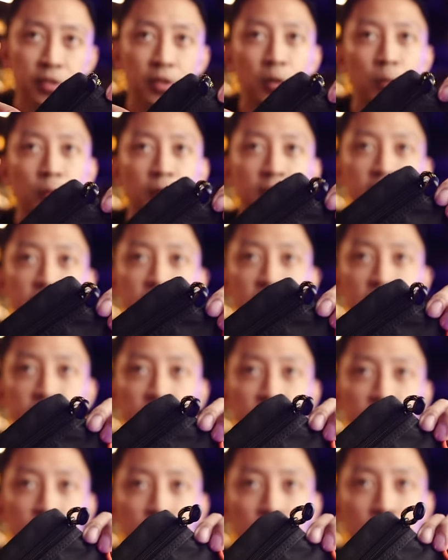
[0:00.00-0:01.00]
or
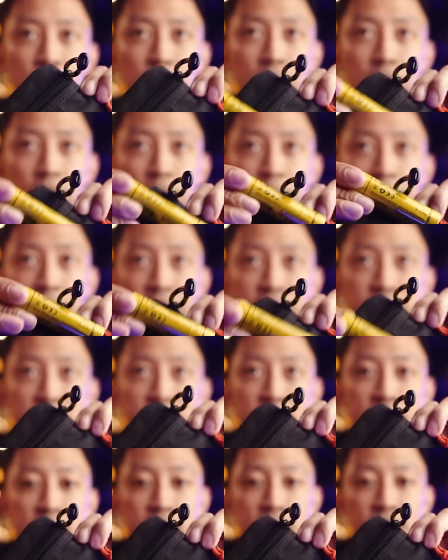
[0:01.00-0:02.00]
18650
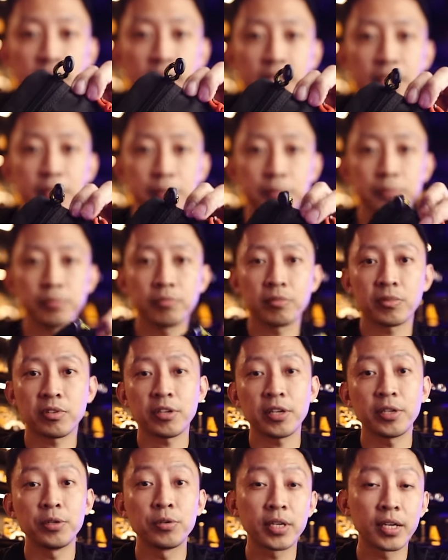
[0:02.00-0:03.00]
batteries inside.
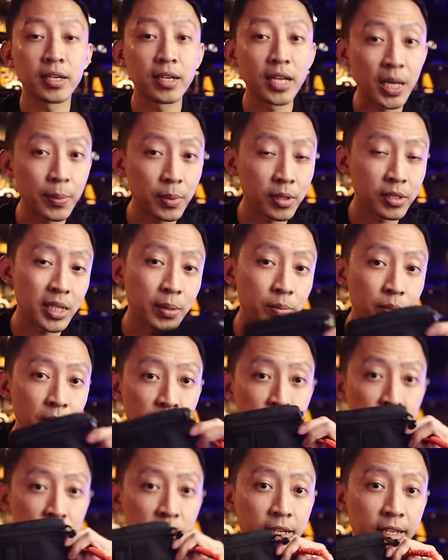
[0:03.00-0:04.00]
Right, you can label them
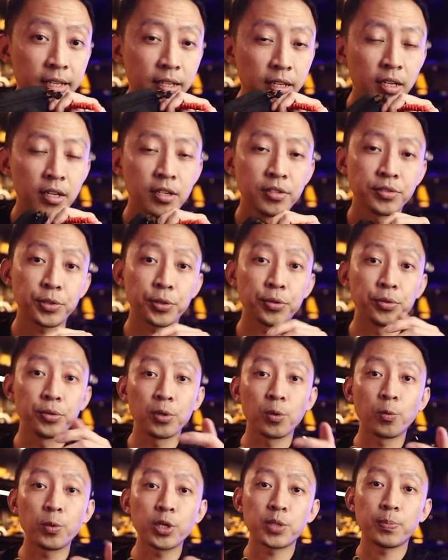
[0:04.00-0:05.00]
differently so you
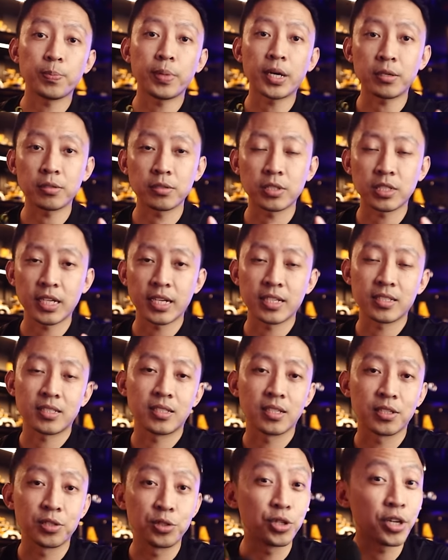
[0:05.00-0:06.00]
know which pouch has
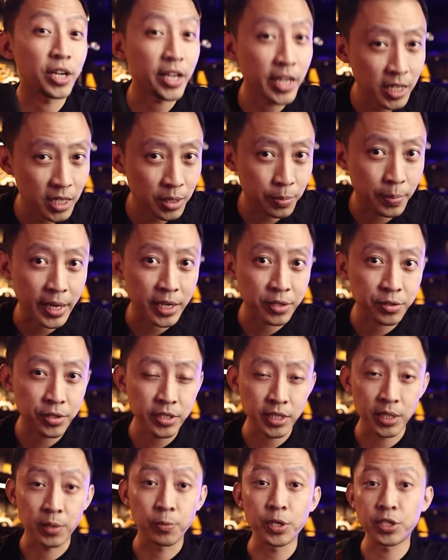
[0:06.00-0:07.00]
the drained
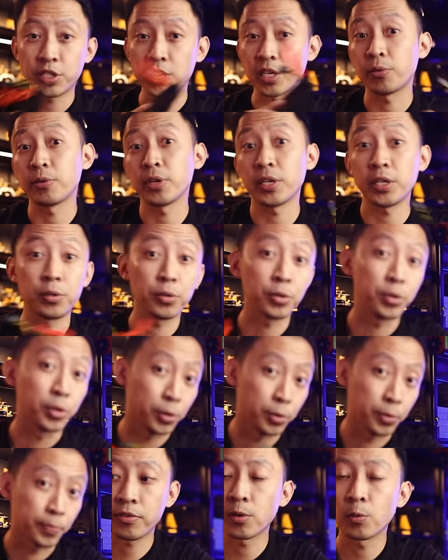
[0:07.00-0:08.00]
batteries and which are ready to
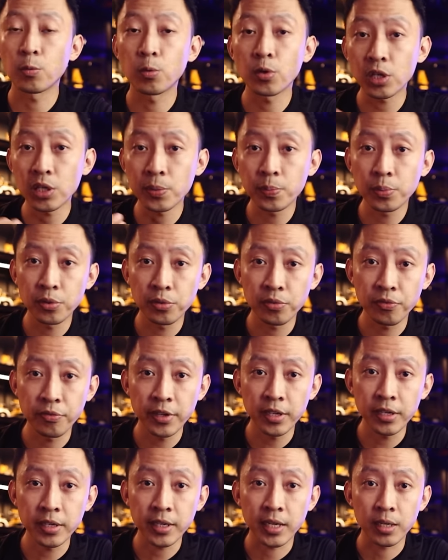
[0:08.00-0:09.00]
go. For
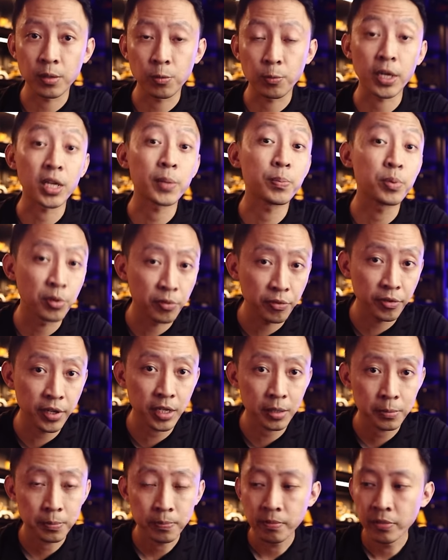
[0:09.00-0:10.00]
waterproofing and
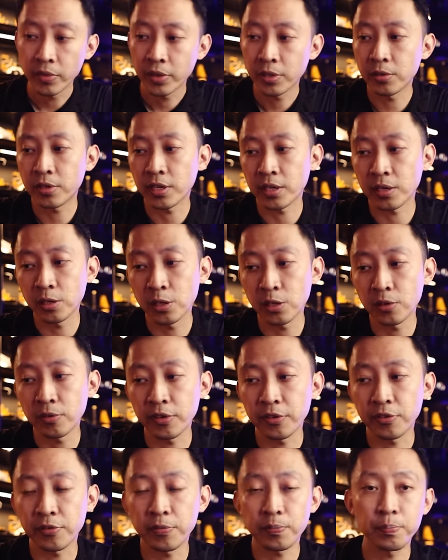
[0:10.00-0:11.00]
weatherproofing, you can go
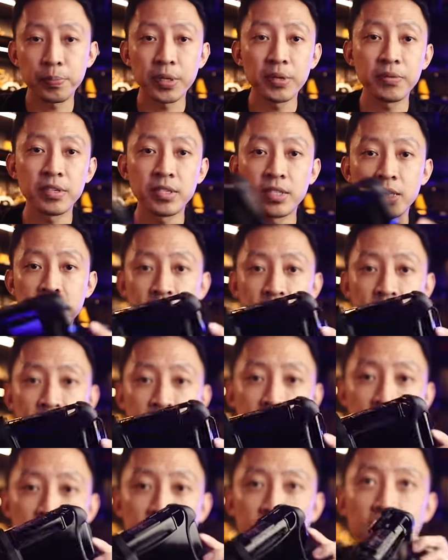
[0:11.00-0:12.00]
with PVC
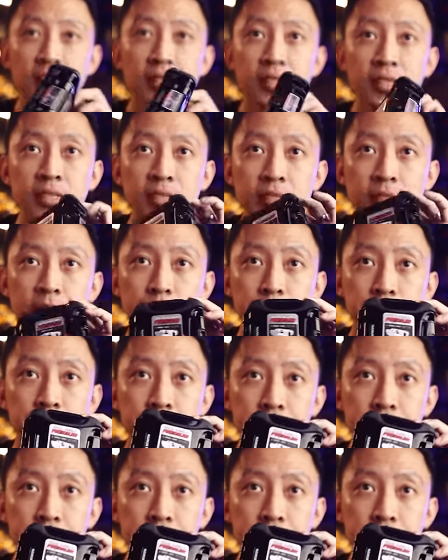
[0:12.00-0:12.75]
cases like this.